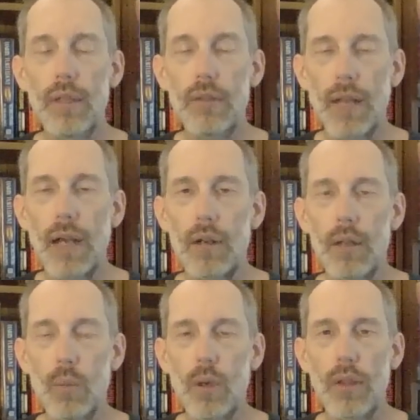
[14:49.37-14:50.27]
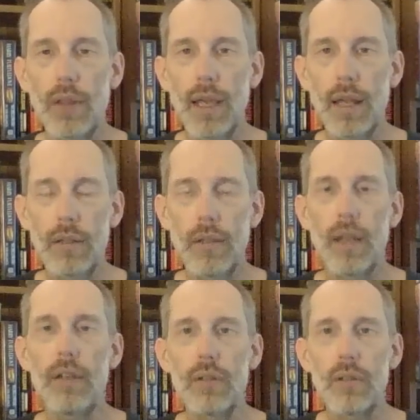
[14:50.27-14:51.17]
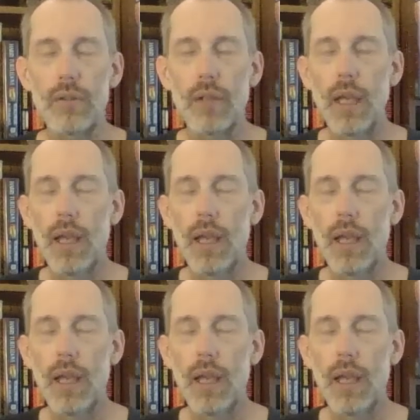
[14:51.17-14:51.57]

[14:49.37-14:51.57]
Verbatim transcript: this out in one of the annotations